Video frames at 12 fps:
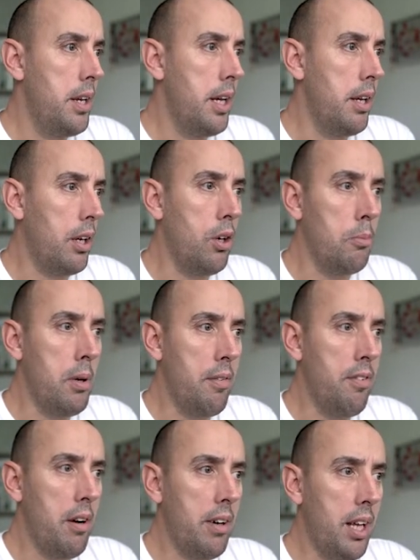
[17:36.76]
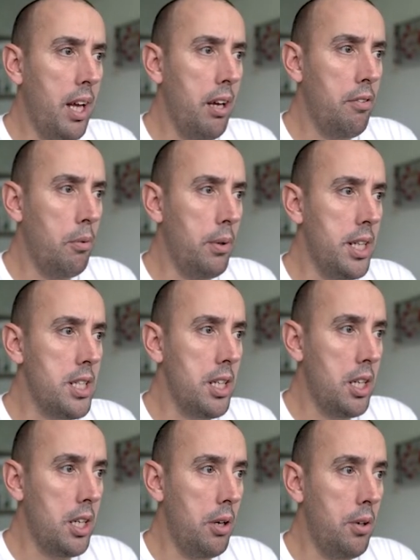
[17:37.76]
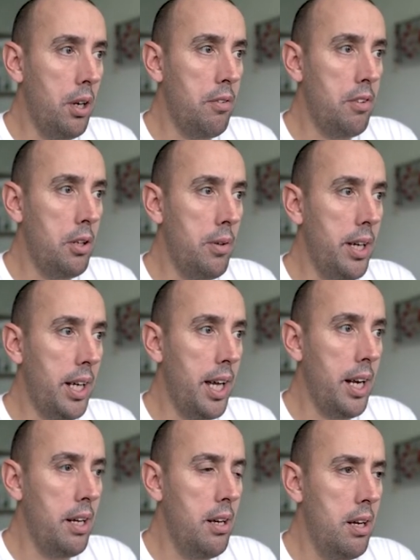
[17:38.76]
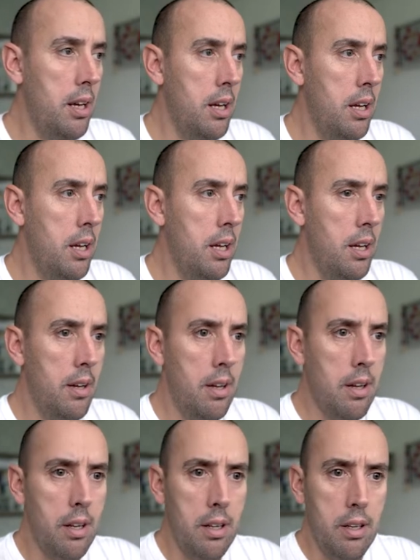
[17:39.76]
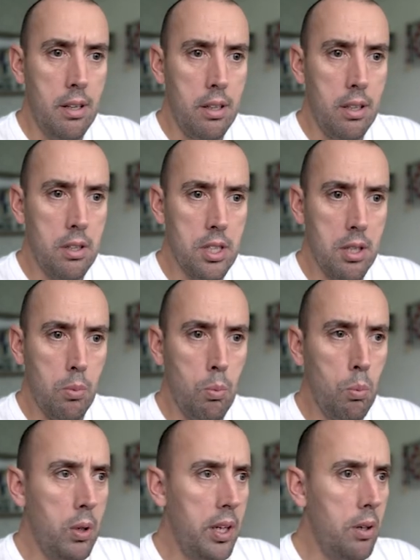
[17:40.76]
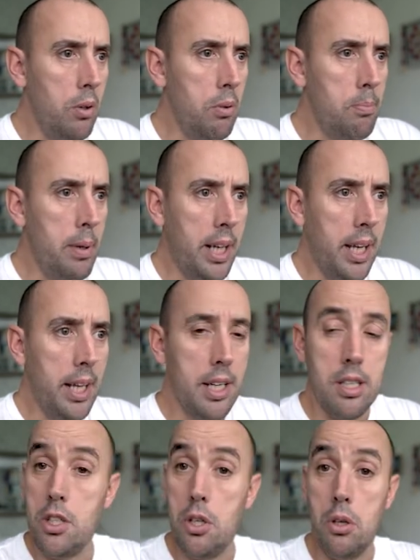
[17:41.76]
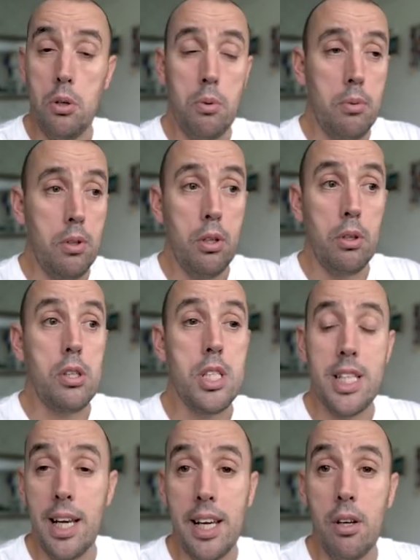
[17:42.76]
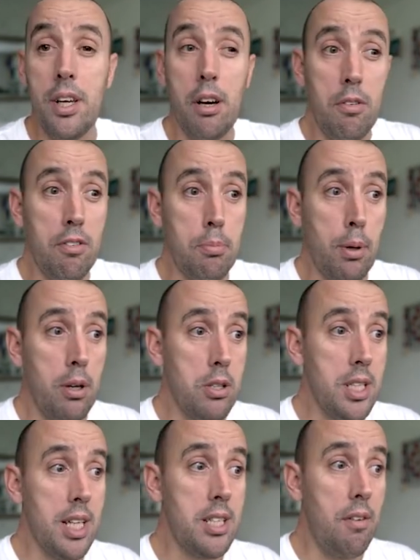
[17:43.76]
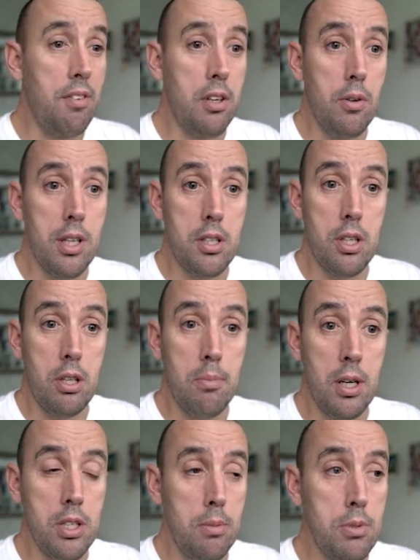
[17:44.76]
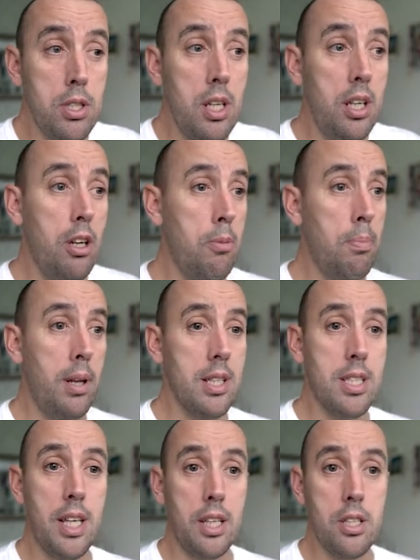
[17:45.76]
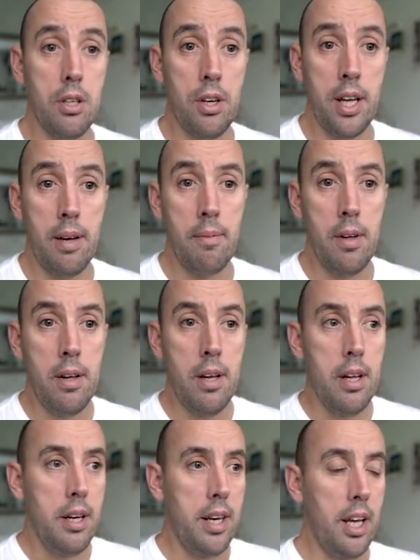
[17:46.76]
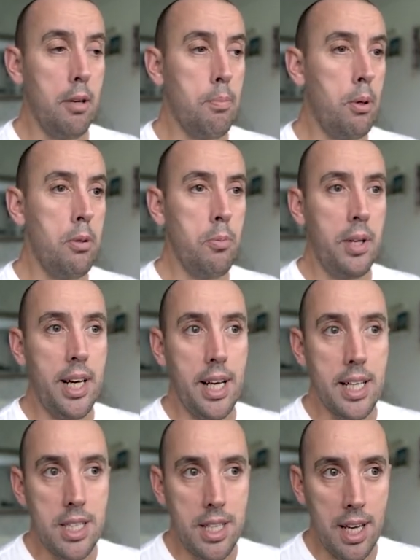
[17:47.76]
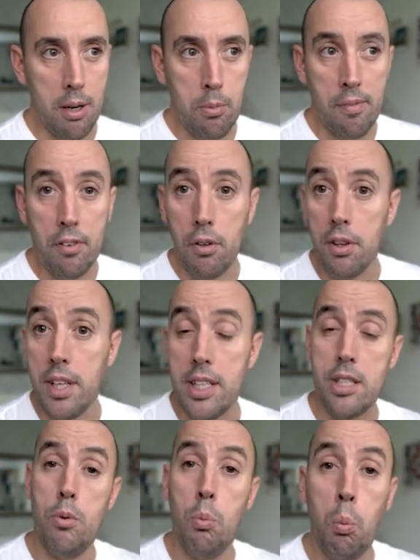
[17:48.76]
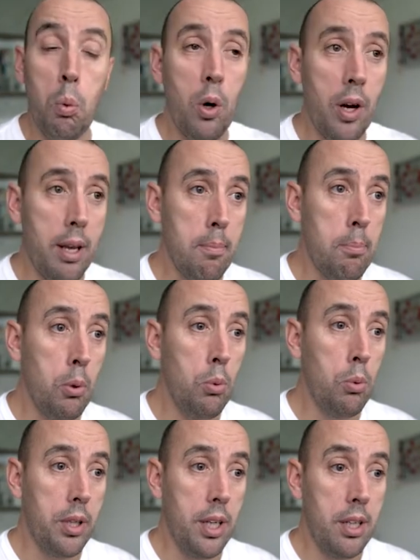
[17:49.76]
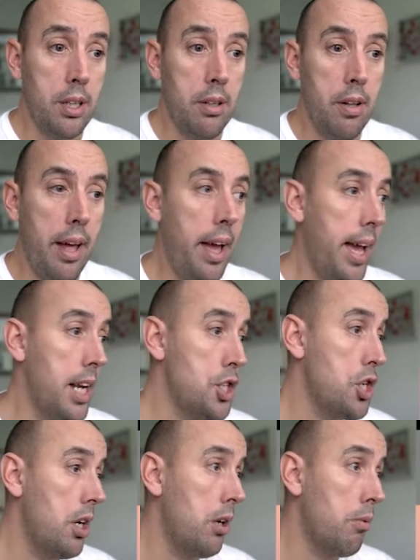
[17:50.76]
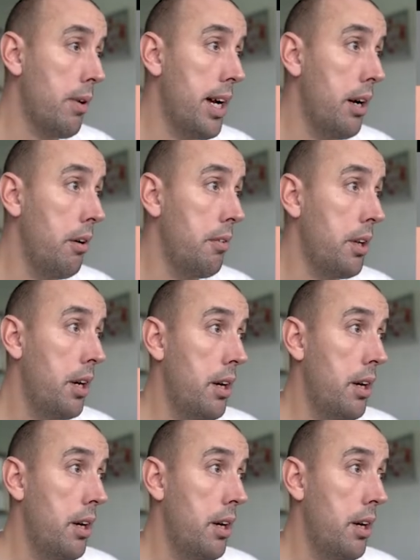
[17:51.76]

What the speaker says: You've got to be very careful with this that you don't overdo it again, because it will begin to look silly and over processed if you do it too much. So I'm just going to go +6 on that. Now the problem with that is now we've got this white border edge around